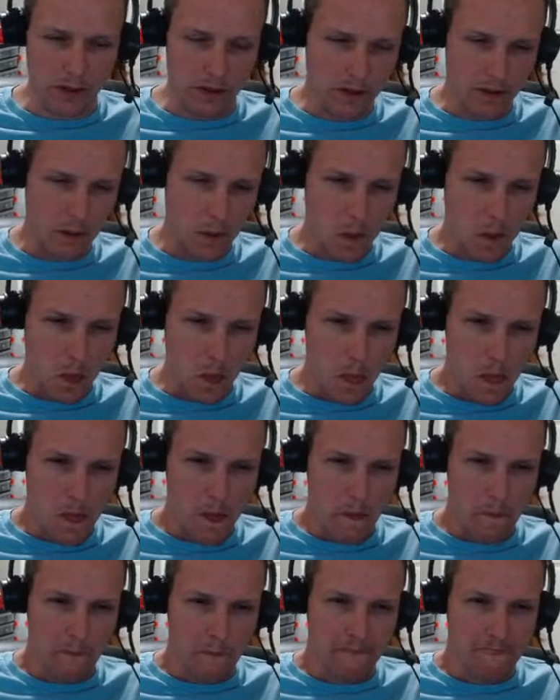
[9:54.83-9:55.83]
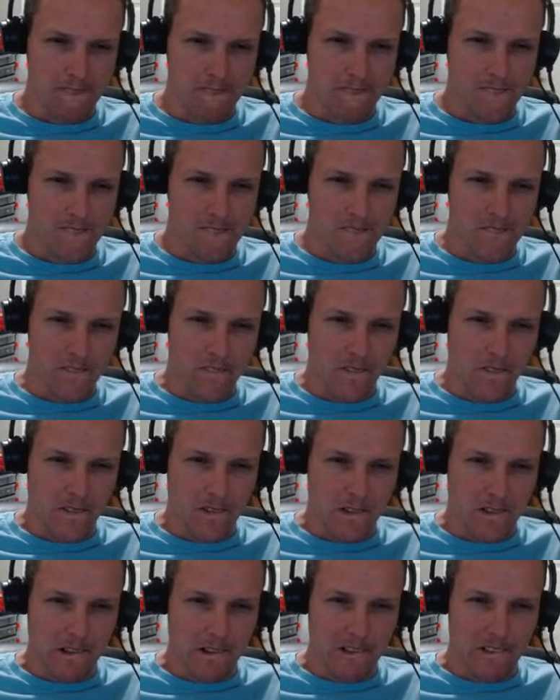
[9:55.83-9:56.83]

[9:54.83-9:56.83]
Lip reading: Yeah, new plane. Yeah.